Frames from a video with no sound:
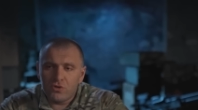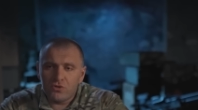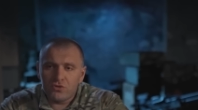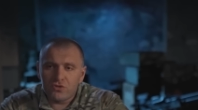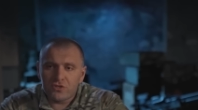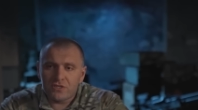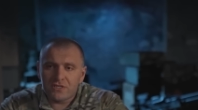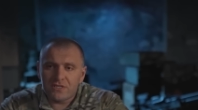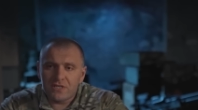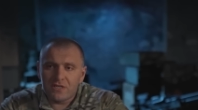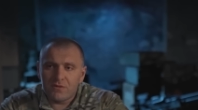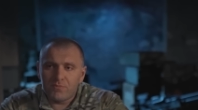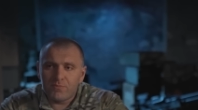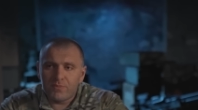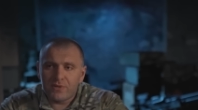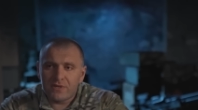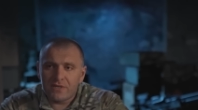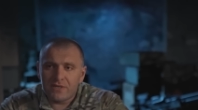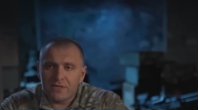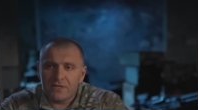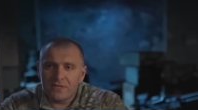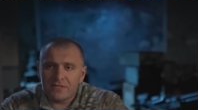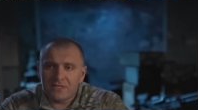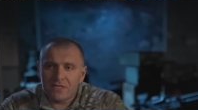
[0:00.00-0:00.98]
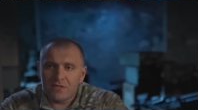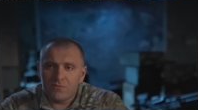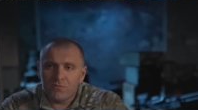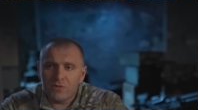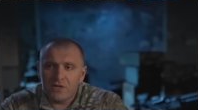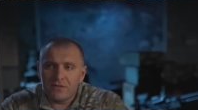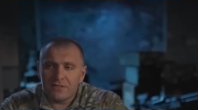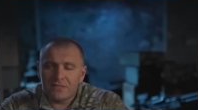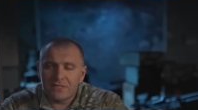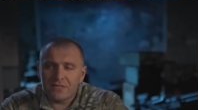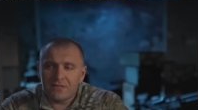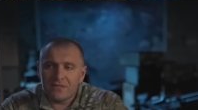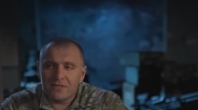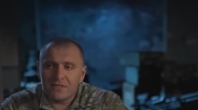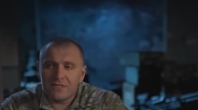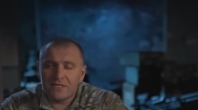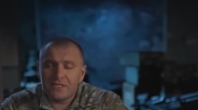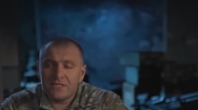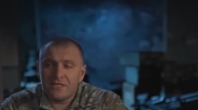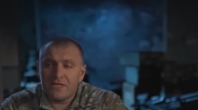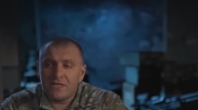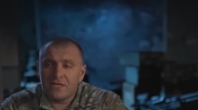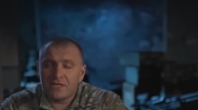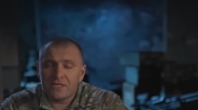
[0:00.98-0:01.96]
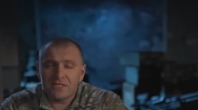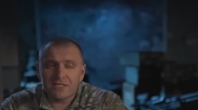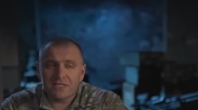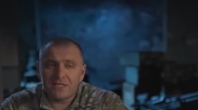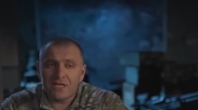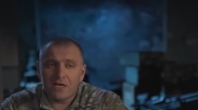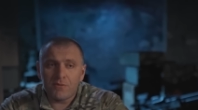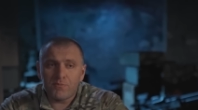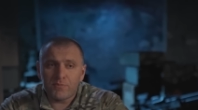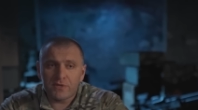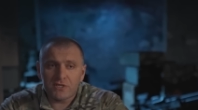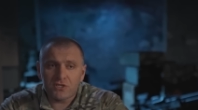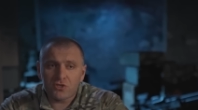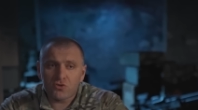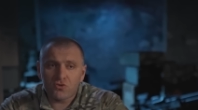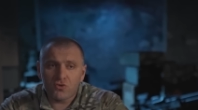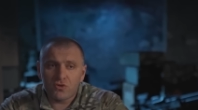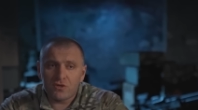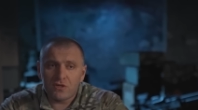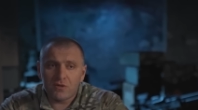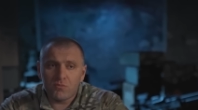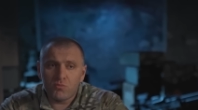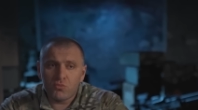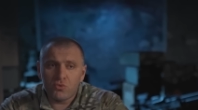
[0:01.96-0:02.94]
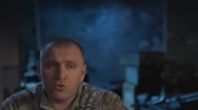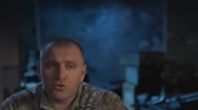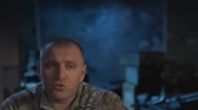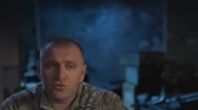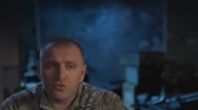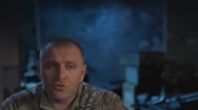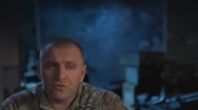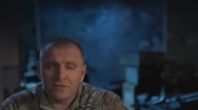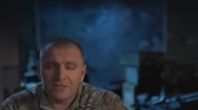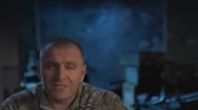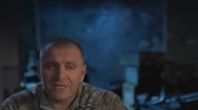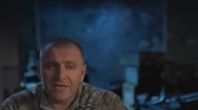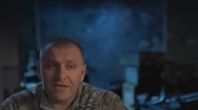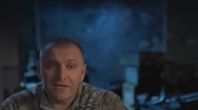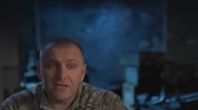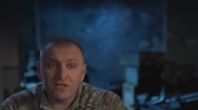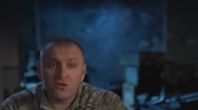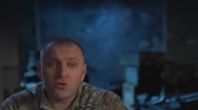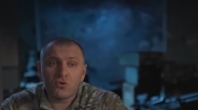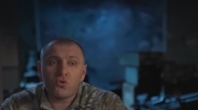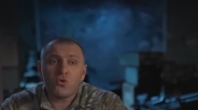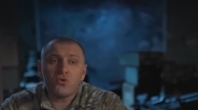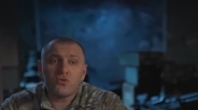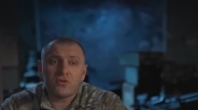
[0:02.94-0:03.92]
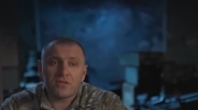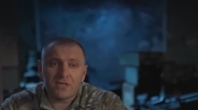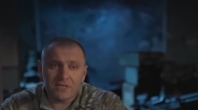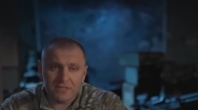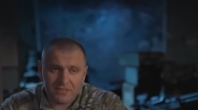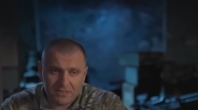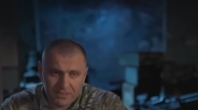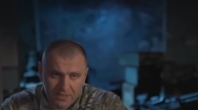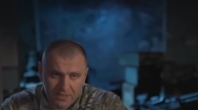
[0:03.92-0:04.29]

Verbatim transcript: snipers are engaged not only in sniper work, but also in